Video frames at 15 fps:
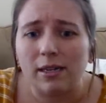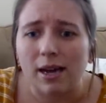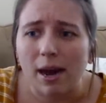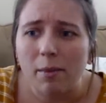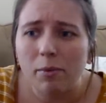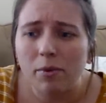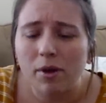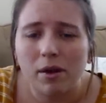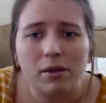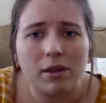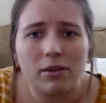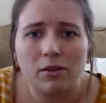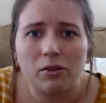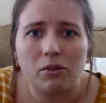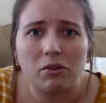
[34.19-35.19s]
depth
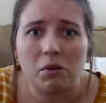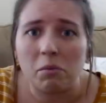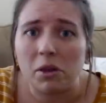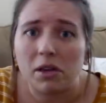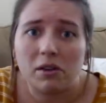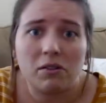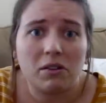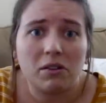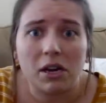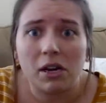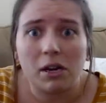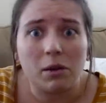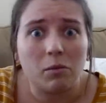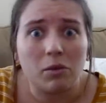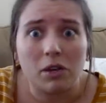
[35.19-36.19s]
unless there's something else that
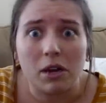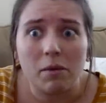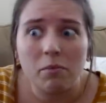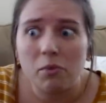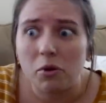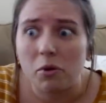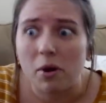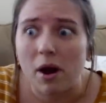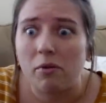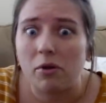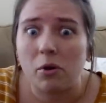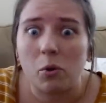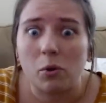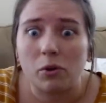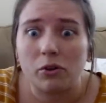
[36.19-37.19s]
comes up throughout
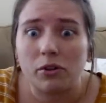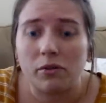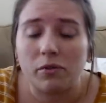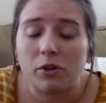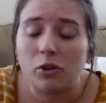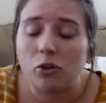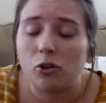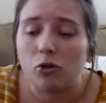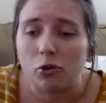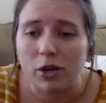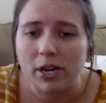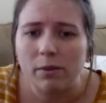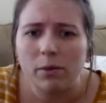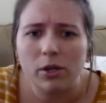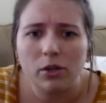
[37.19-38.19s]
the course of the
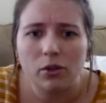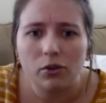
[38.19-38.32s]
stream.